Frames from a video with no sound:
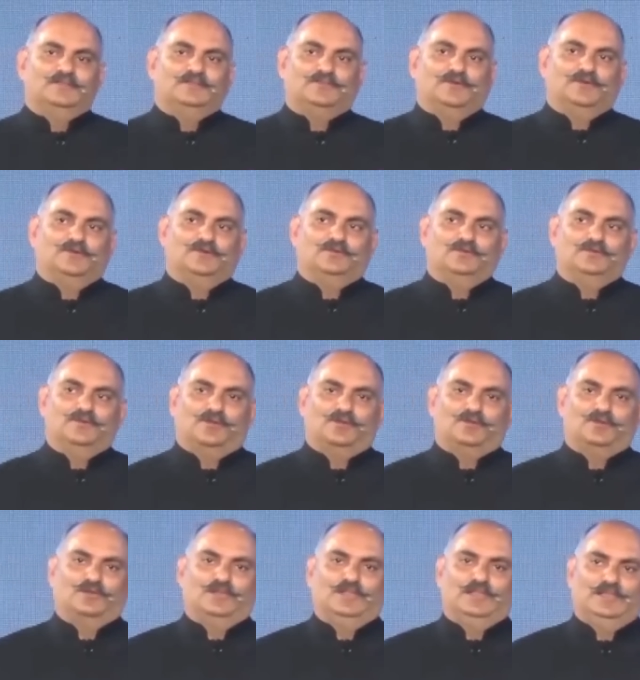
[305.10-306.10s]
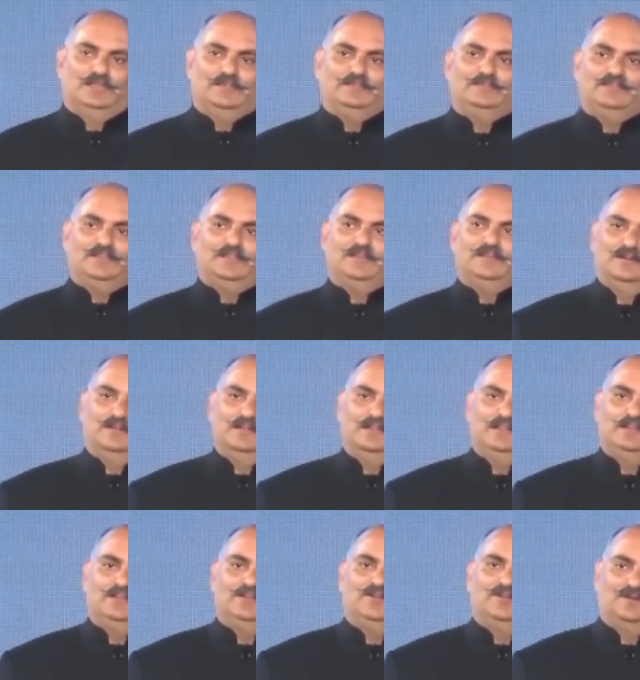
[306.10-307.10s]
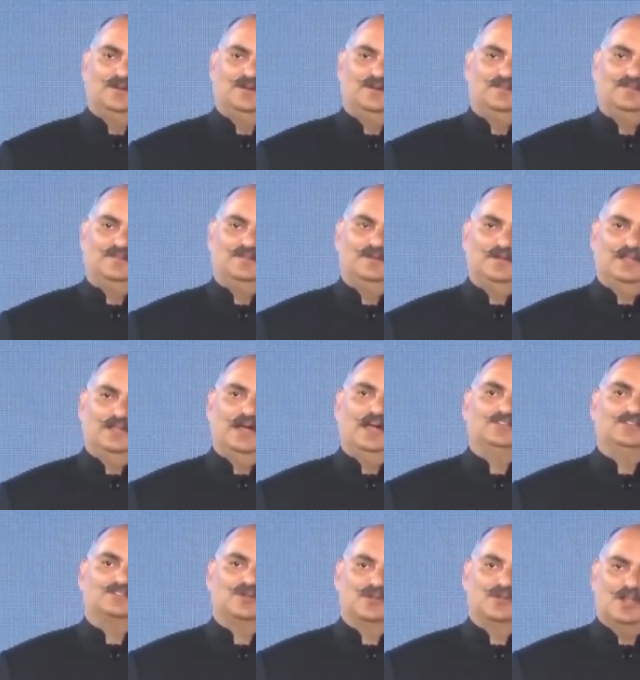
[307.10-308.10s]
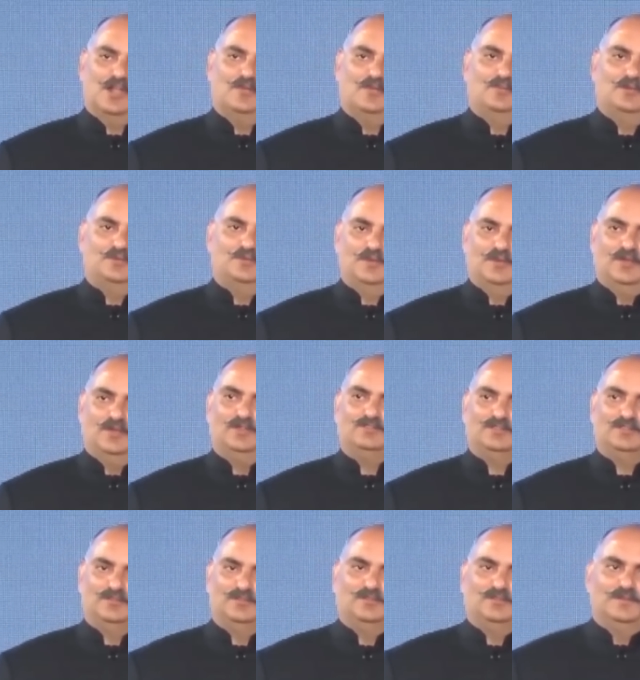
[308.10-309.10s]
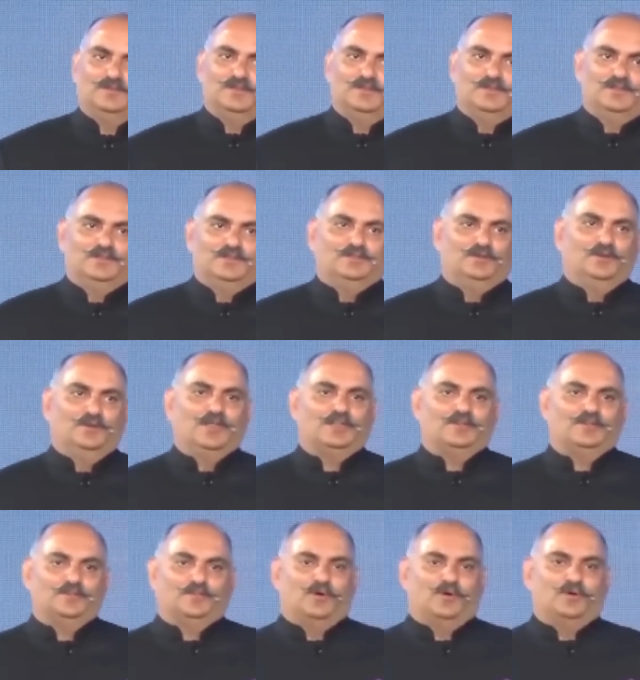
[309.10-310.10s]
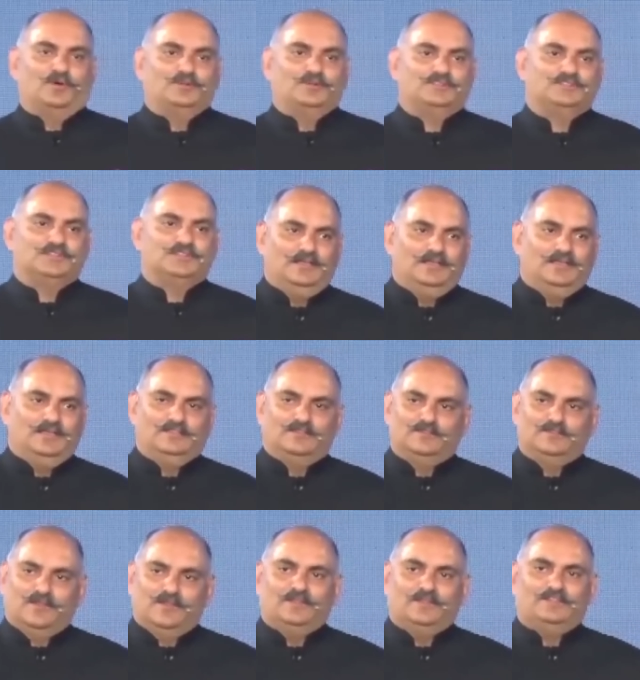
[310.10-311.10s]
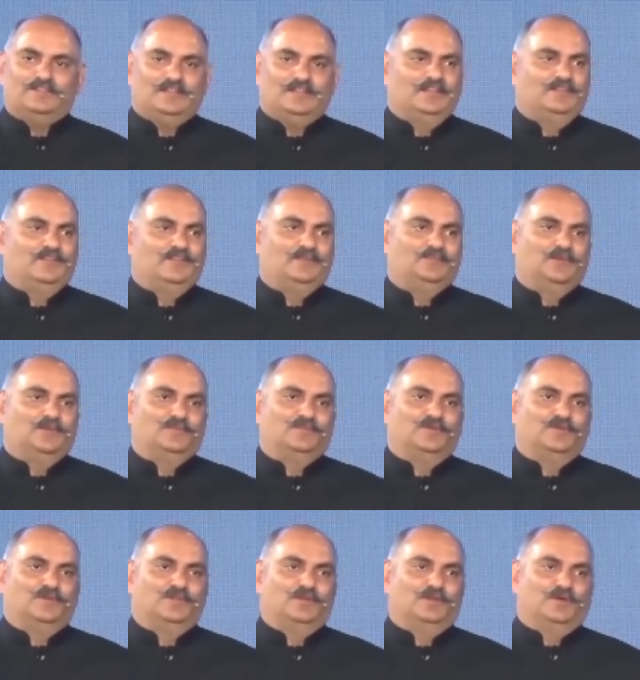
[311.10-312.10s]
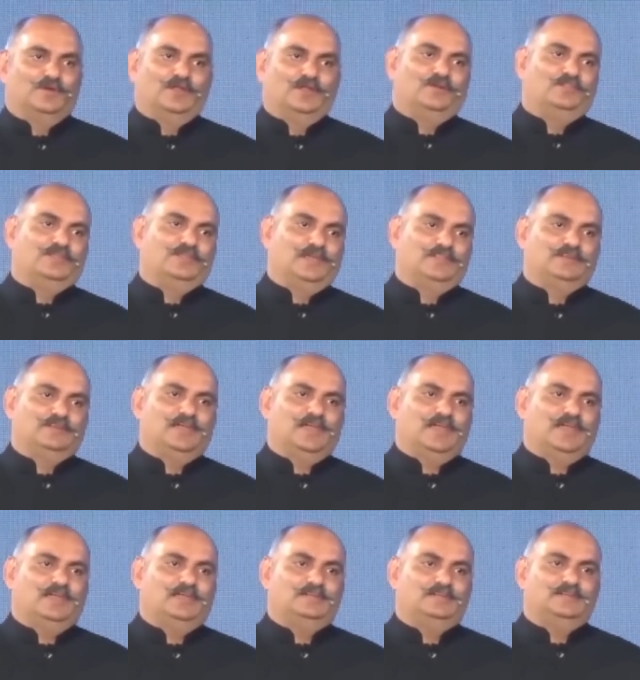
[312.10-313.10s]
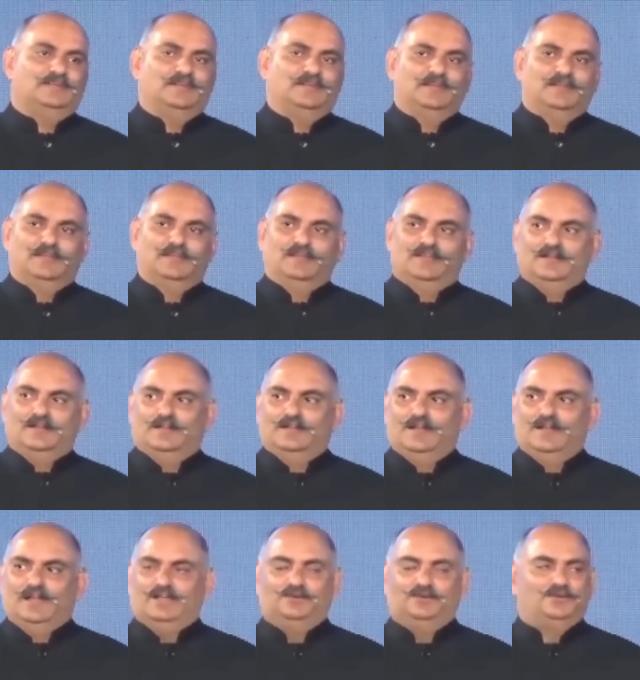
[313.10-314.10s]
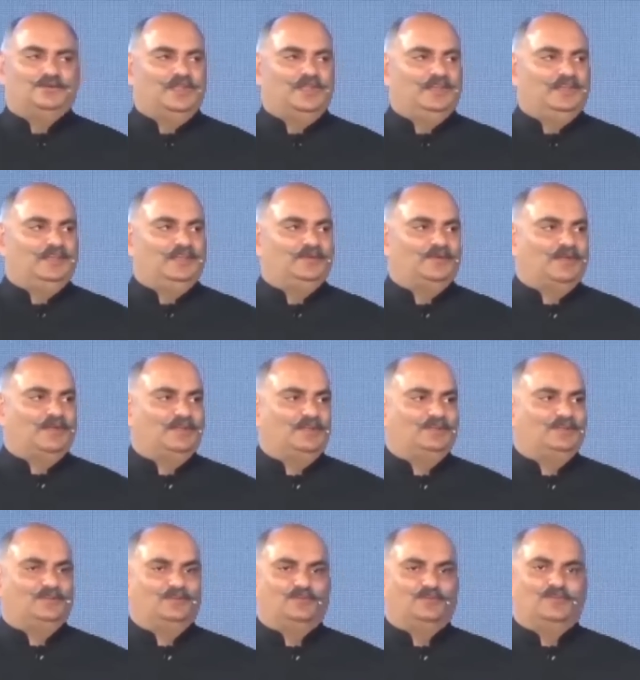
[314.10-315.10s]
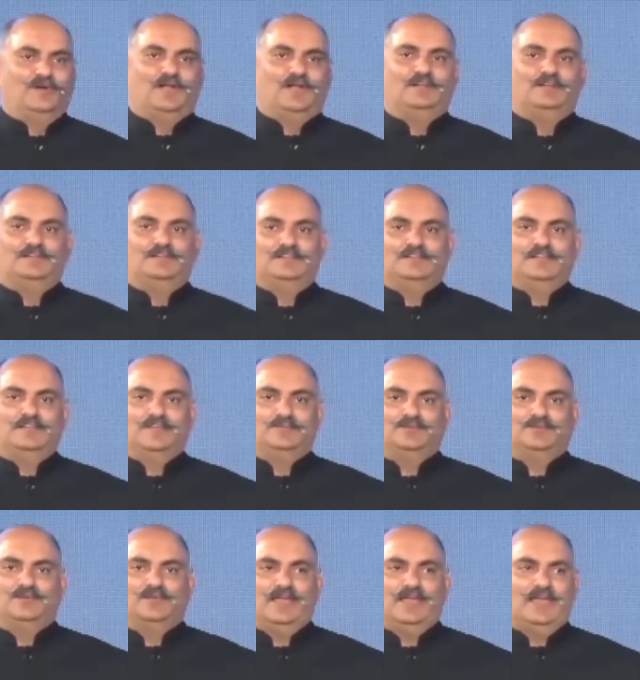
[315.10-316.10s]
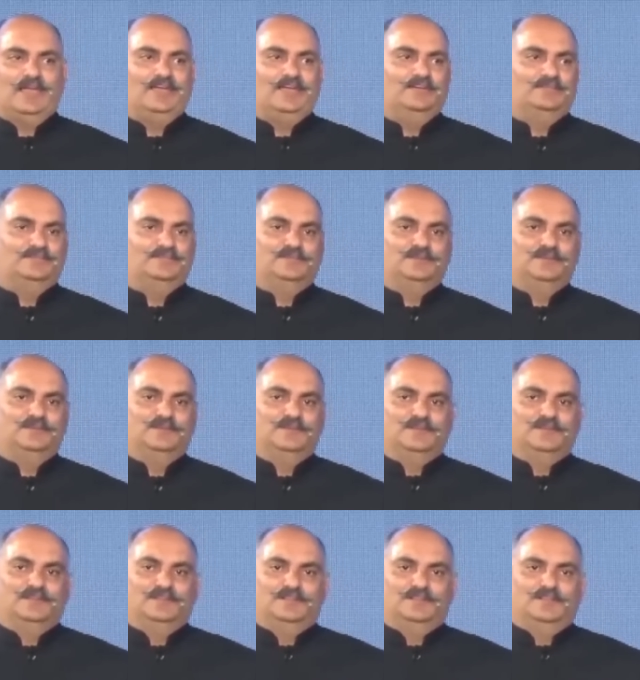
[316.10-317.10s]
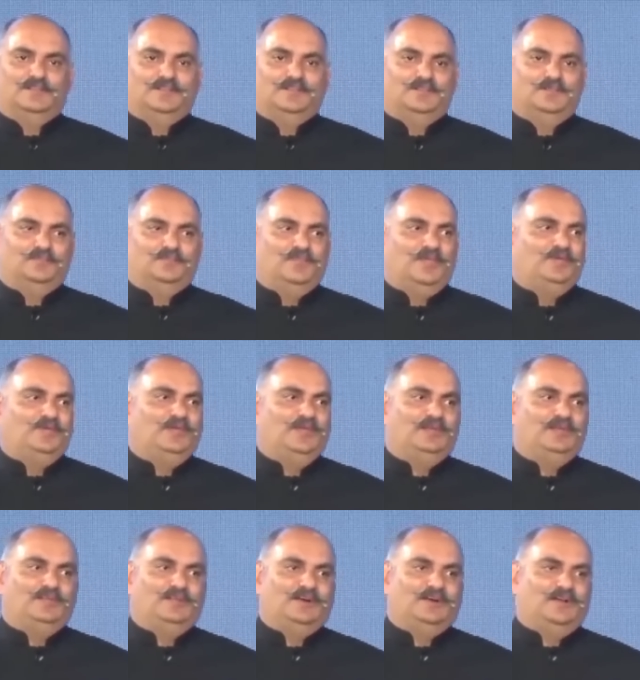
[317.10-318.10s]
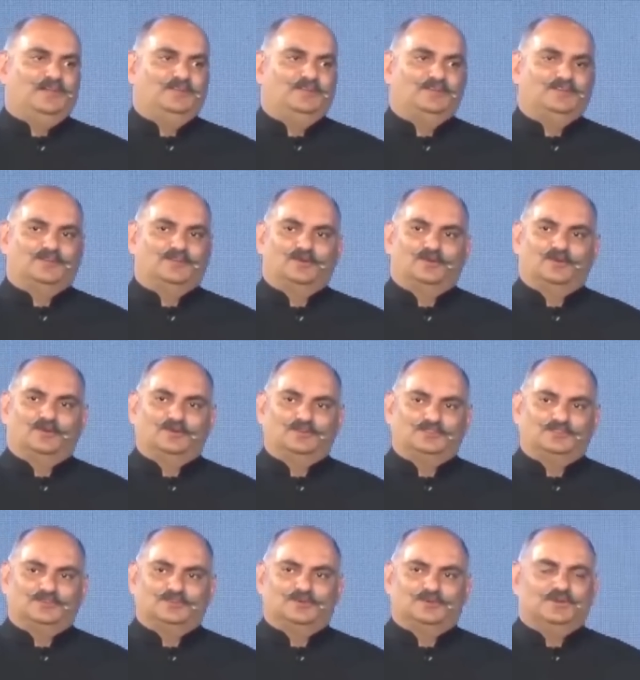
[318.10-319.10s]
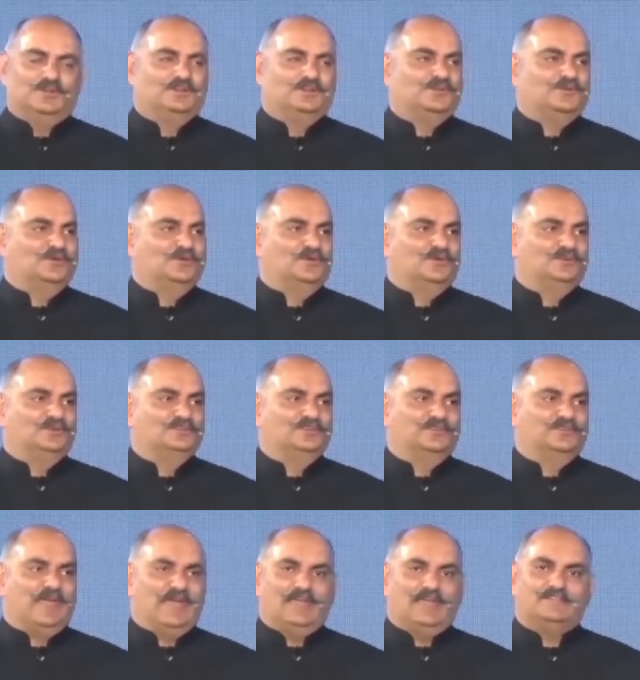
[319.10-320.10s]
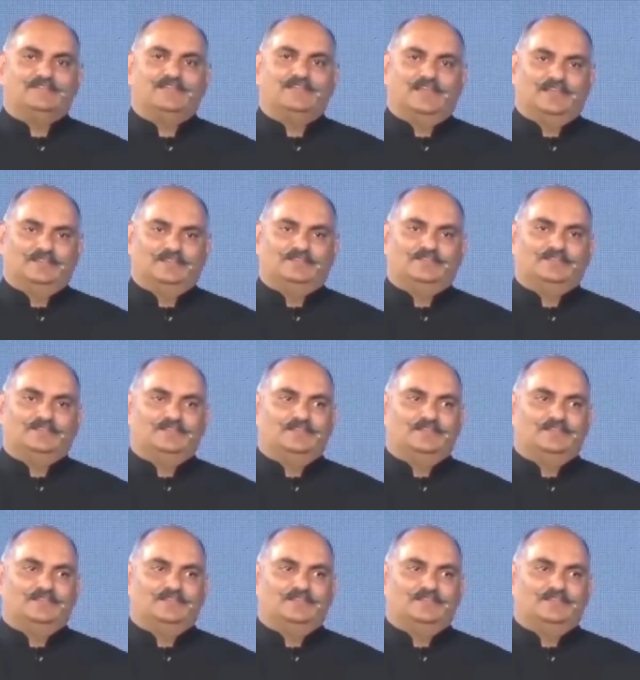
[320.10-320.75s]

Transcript: So not only is he a leader of a large conglomerate with lots of direct reports, he has a very significant portfolio. And on the other hand, I routinely run into funds that will have maybe under 100 crores or 200 crores of assets